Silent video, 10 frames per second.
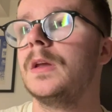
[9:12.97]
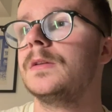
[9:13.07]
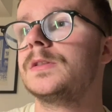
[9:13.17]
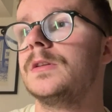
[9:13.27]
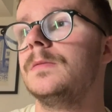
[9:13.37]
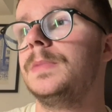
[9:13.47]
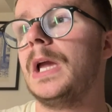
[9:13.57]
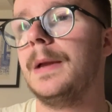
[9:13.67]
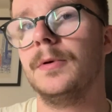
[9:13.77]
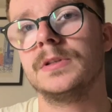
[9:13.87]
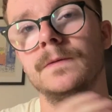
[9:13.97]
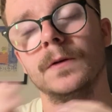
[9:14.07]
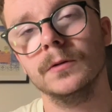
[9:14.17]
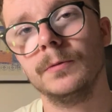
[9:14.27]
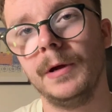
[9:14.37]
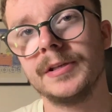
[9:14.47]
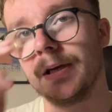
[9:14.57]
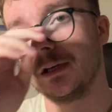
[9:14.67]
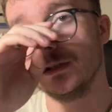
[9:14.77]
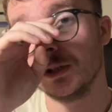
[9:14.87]
to be able to fund my
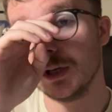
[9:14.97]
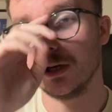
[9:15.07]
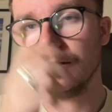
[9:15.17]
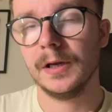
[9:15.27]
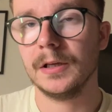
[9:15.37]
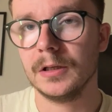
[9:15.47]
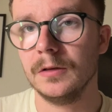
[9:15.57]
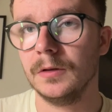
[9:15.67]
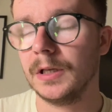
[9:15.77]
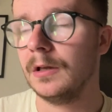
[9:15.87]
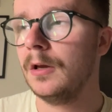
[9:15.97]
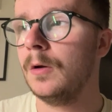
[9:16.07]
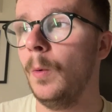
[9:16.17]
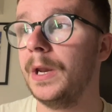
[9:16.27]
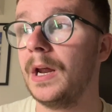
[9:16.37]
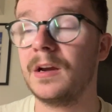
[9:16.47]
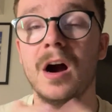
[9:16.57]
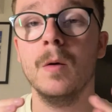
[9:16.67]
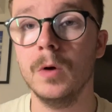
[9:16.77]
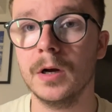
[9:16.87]
second year at uni when I
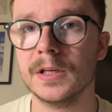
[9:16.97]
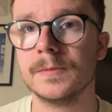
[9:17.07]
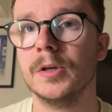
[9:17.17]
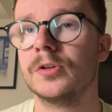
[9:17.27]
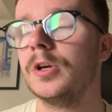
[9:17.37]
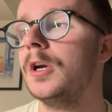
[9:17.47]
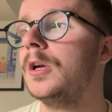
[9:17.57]
can't work as much.